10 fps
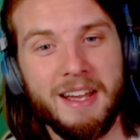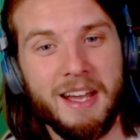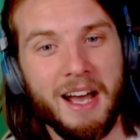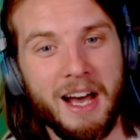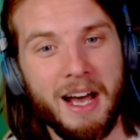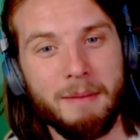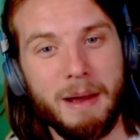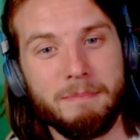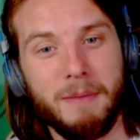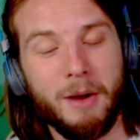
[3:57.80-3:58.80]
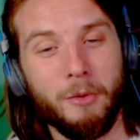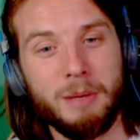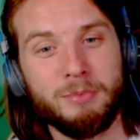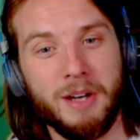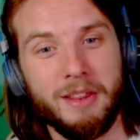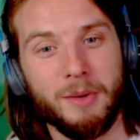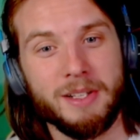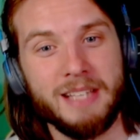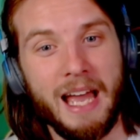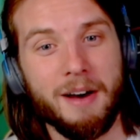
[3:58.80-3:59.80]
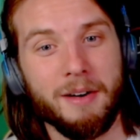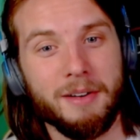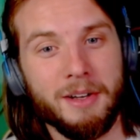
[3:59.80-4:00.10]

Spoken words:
My older brother was out